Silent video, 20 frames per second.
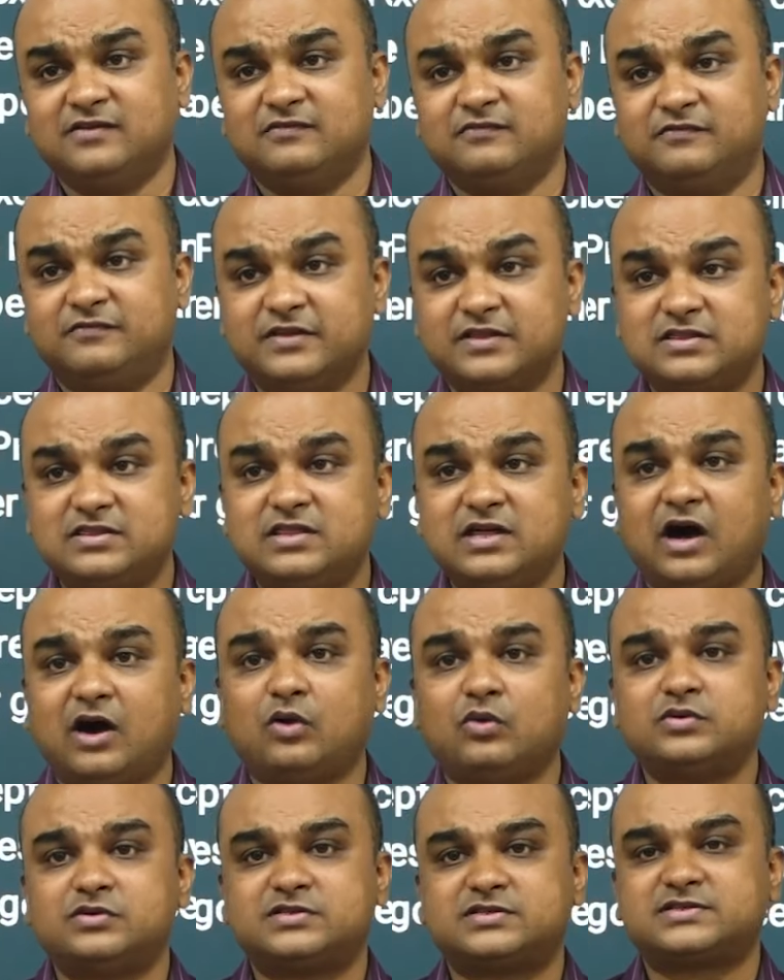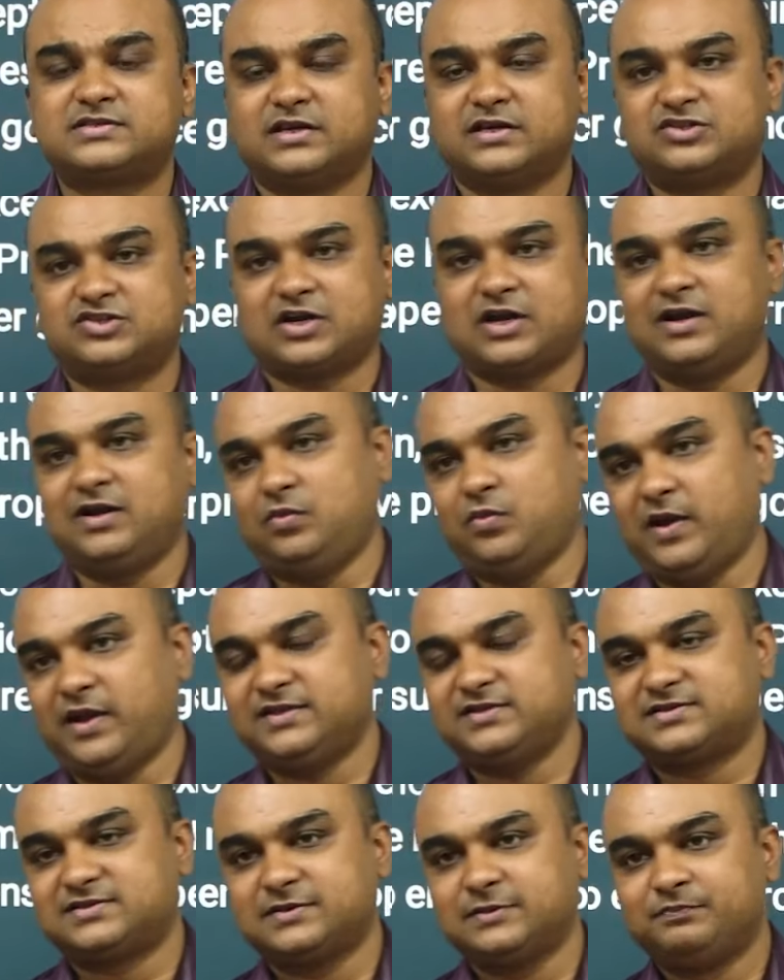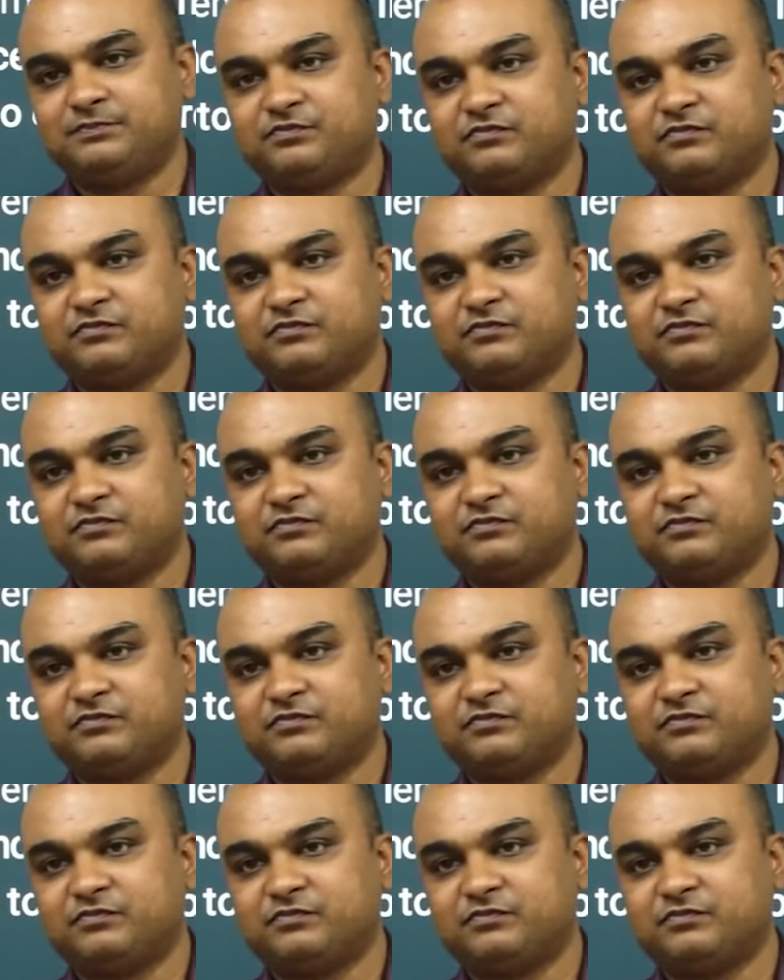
without such advice.